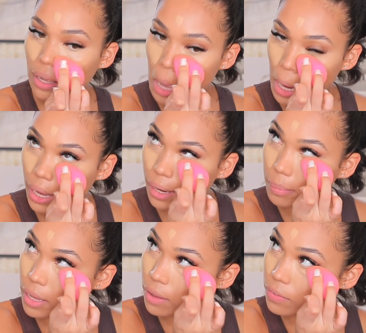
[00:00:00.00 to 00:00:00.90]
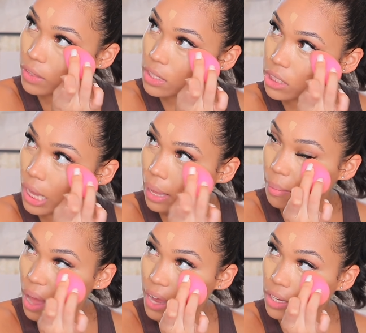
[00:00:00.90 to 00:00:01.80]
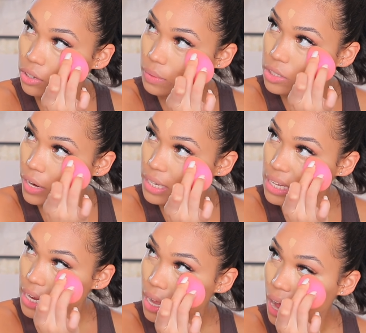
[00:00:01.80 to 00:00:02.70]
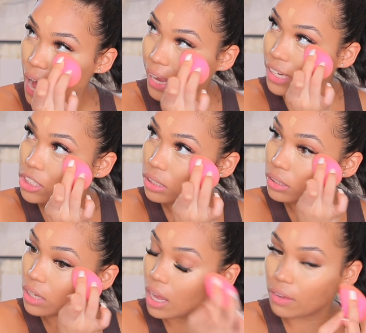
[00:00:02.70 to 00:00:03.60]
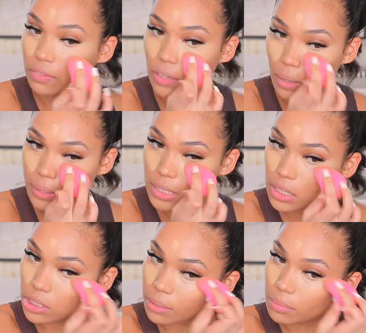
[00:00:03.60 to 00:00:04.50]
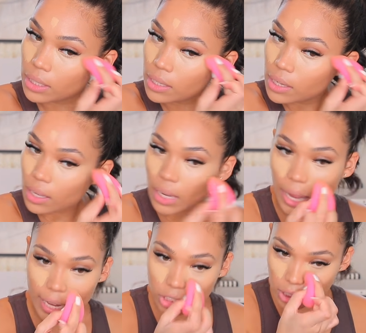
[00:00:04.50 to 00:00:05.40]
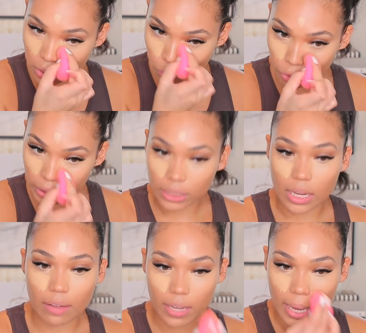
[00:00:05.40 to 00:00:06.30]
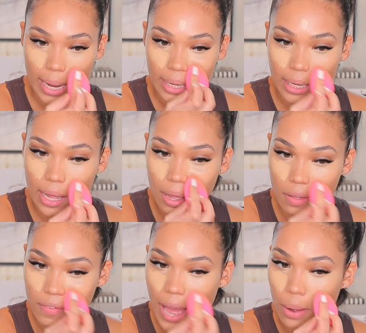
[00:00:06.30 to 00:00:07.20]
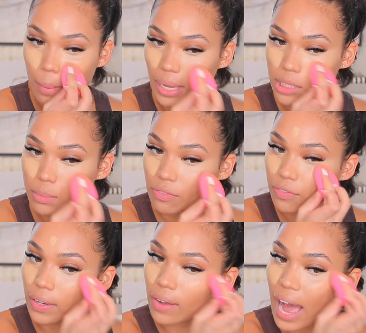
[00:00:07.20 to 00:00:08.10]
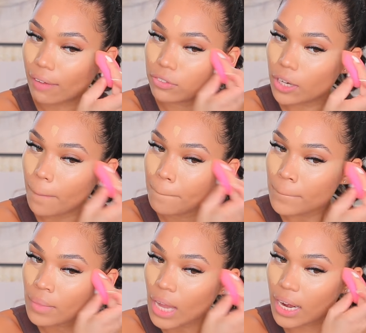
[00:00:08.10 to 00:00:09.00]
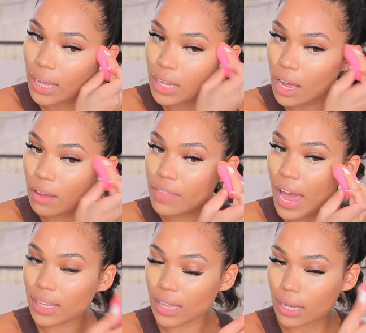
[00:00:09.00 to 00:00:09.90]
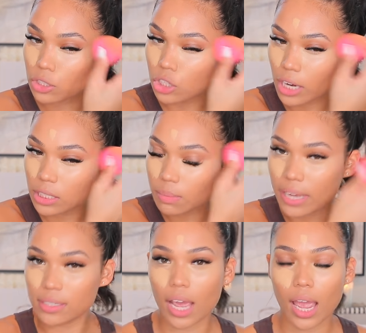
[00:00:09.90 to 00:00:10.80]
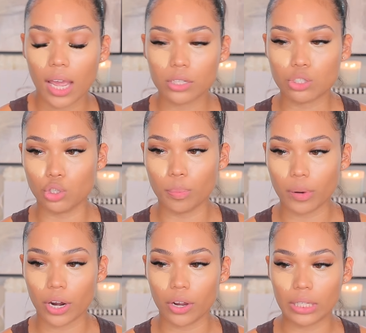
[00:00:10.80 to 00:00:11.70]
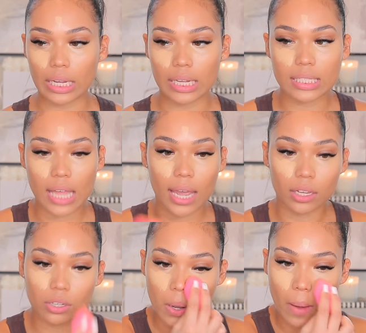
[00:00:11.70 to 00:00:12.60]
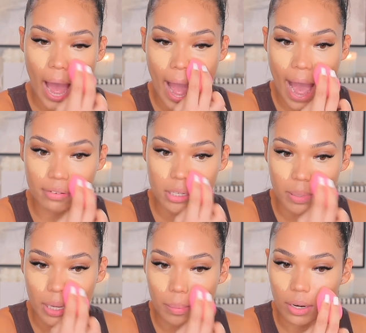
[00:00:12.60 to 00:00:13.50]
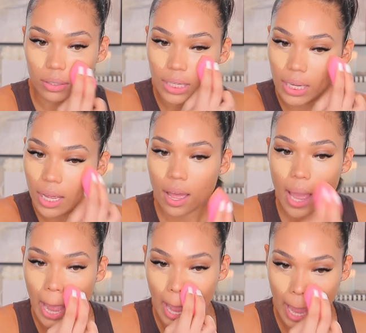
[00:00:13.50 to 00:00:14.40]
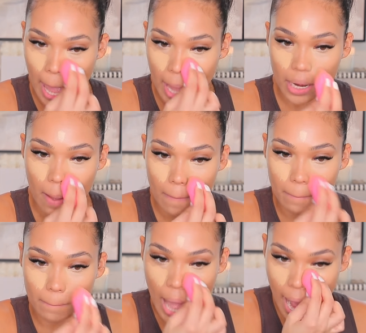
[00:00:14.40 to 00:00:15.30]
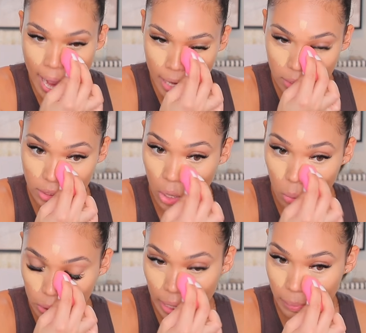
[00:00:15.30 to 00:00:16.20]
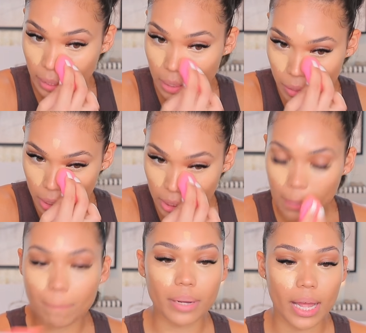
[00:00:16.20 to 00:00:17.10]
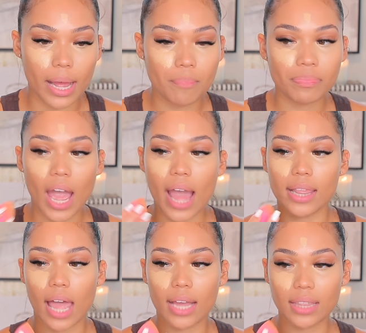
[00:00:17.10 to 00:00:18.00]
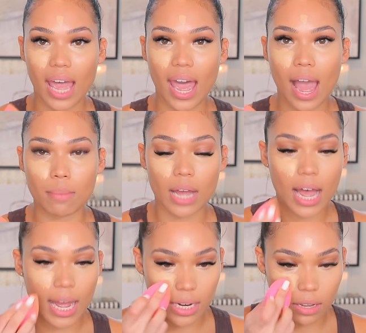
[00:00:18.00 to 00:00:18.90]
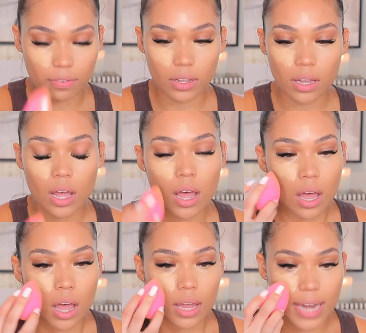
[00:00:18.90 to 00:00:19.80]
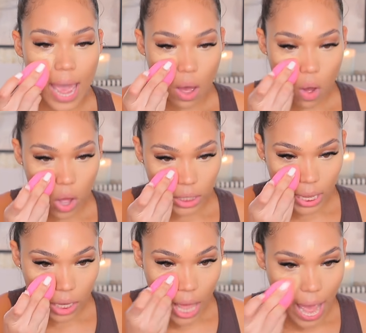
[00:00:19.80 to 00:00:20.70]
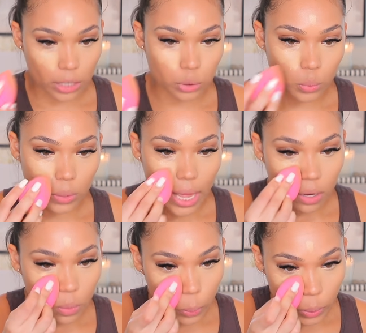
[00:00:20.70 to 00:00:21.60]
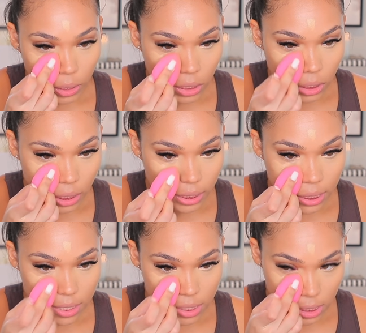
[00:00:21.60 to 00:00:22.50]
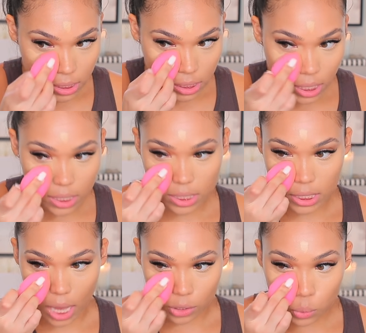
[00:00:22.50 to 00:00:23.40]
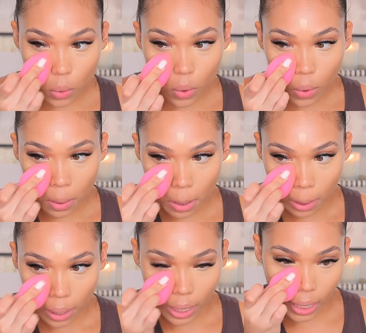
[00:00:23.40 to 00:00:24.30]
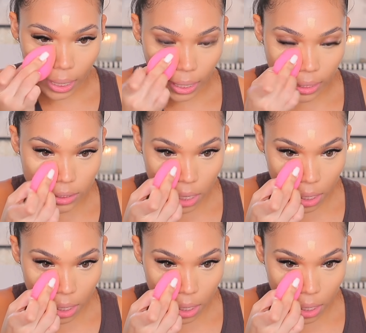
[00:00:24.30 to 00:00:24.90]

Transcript: Gotta be up for the gym. I, you know what's crazy? I actually love going to the gym. Like, I actually really love it. And I love how it makes me feel after. And I love that it, like, starts my day super early. It's like, you know, I have to be up early. And I don't like being up early, but I like that I'm kind of now on, like, an actual, like, really good, consistent schedule. And